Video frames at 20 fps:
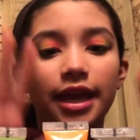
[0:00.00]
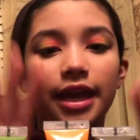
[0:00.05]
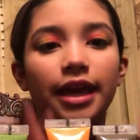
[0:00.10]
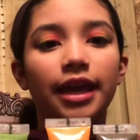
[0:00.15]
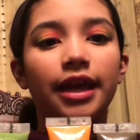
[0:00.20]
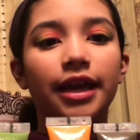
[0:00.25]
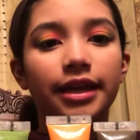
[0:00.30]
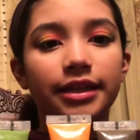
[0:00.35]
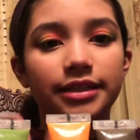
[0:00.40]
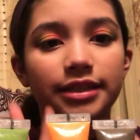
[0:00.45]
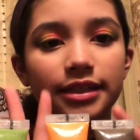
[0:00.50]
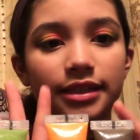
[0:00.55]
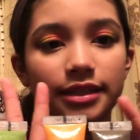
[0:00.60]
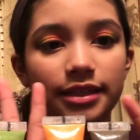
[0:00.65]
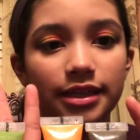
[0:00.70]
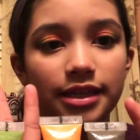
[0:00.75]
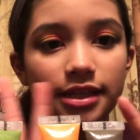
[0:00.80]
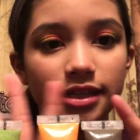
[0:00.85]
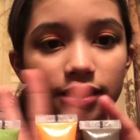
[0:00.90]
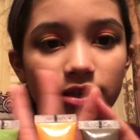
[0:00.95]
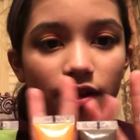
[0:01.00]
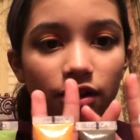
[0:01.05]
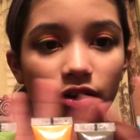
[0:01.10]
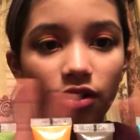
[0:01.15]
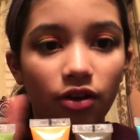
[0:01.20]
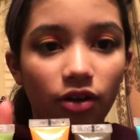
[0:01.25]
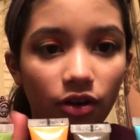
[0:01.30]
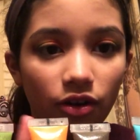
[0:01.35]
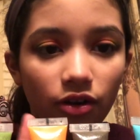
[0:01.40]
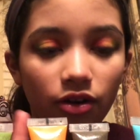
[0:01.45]
And these are
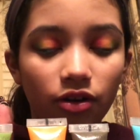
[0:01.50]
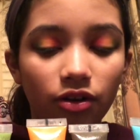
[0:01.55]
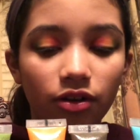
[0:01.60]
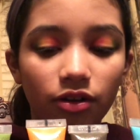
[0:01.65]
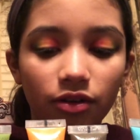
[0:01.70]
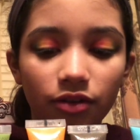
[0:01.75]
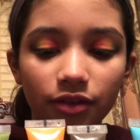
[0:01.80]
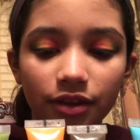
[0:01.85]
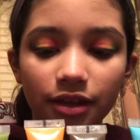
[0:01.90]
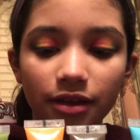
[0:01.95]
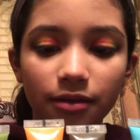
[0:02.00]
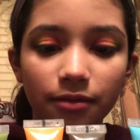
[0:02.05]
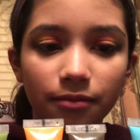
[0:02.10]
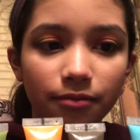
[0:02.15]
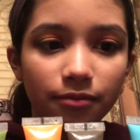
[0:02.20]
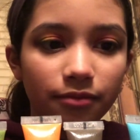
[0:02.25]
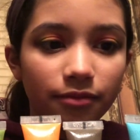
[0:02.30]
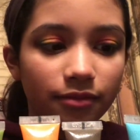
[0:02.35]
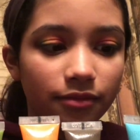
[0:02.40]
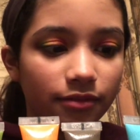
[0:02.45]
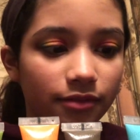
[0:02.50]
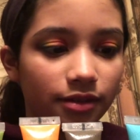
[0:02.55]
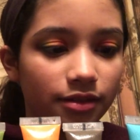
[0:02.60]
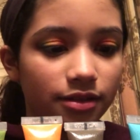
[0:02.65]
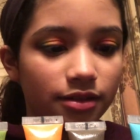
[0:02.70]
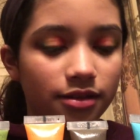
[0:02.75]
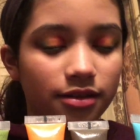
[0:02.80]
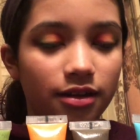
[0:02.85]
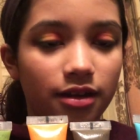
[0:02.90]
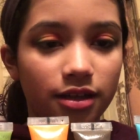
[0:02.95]
all of them. This
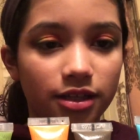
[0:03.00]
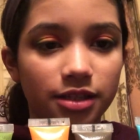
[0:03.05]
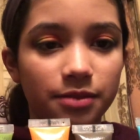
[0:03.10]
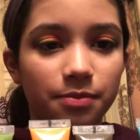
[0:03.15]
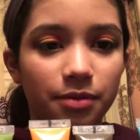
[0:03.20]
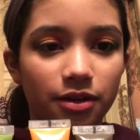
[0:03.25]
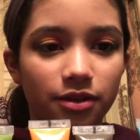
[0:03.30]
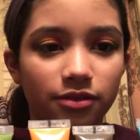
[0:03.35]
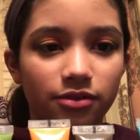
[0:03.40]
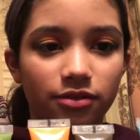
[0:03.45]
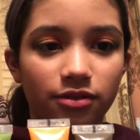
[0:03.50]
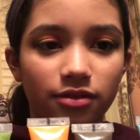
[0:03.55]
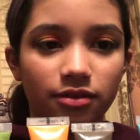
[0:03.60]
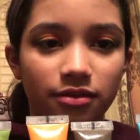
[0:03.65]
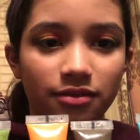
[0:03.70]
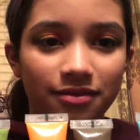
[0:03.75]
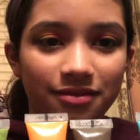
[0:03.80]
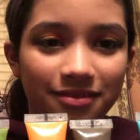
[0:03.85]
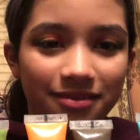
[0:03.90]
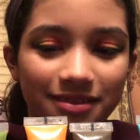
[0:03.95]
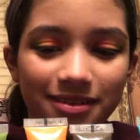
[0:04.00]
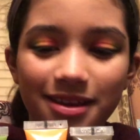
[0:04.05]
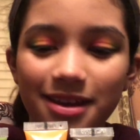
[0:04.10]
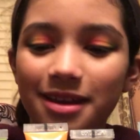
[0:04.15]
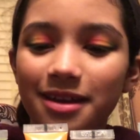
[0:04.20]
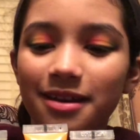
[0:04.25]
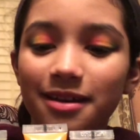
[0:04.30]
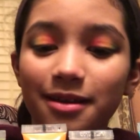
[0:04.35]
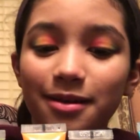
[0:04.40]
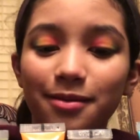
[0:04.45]
is not sponsored,
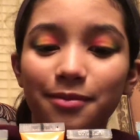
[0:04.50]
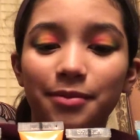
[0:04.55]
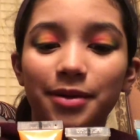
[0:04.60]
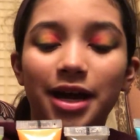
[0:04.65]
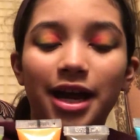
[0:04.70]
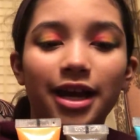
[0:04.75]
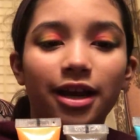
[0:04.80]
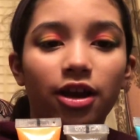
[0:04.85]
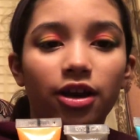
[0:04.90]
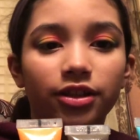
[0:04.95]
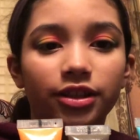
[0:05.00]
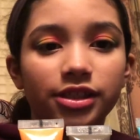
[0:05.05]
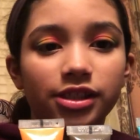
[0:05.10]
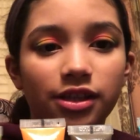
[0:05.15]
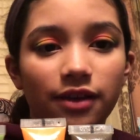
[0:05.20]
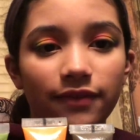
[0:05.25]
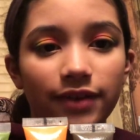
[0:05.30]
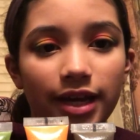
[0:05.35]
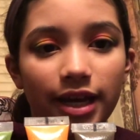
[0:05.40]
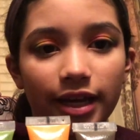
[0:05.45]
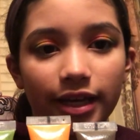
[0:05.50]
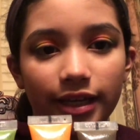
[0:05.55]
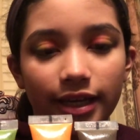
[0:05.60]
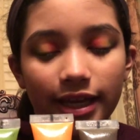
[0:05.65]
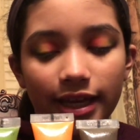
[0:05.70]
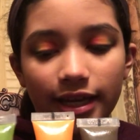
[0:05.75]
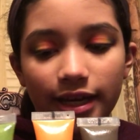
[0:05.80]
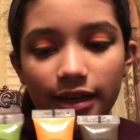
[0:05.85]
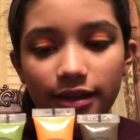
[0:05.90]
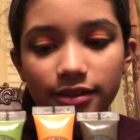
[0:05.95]
but I got these off of
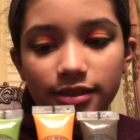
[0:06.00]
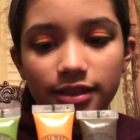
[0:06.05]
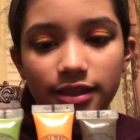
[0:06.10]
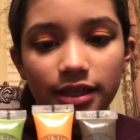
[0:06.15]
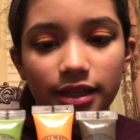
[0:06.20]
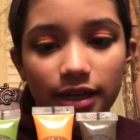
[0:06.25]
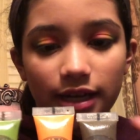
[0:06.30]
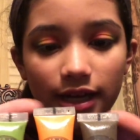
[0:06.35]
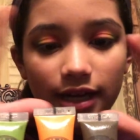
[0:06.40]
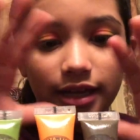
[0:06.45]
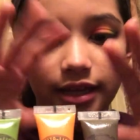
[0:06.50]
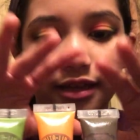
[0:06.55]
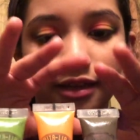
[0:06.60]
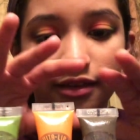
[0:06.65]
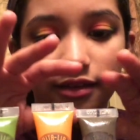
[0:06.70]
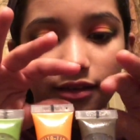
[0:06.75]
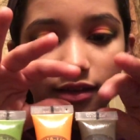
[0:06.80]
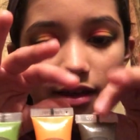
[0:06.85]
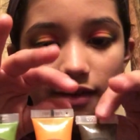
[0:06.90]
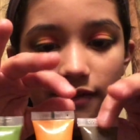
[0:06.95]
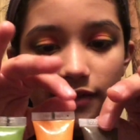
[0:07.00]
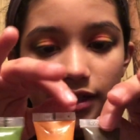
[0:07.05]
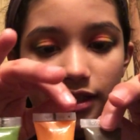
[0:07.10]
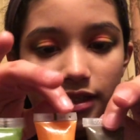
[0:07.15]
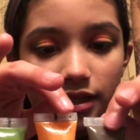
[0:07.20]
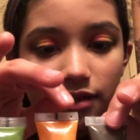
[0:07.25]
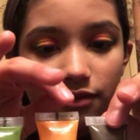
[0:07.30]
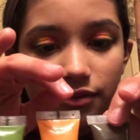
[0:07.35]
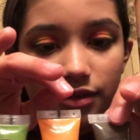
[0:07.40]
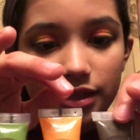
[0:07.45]
iKidhouse, and I love these.
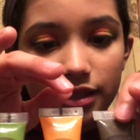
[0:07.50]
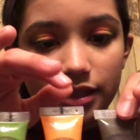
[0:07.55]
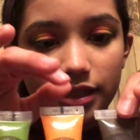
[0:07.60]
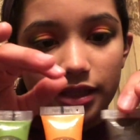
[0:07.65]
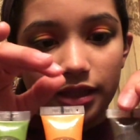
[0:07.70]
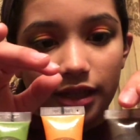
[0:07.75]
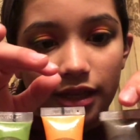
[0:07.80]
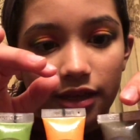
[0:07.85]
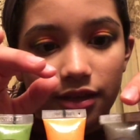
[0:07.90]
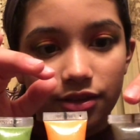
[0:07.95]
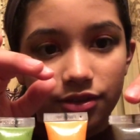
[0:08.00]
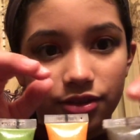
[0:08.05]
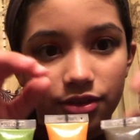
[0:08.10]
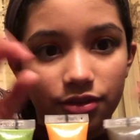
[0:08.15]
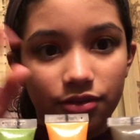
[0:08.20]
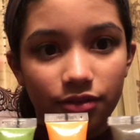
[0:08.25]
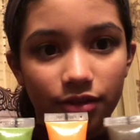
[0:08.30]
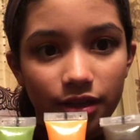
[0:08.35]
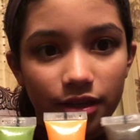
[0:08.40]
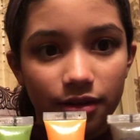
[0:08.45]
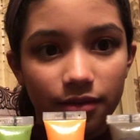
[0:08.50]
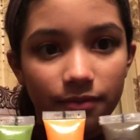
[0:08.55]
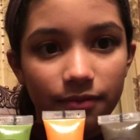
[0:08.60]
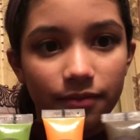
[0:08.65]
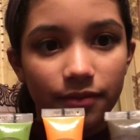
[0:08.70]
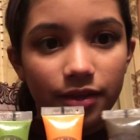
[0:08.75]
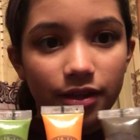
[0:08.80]
I really think that y'all should go get them.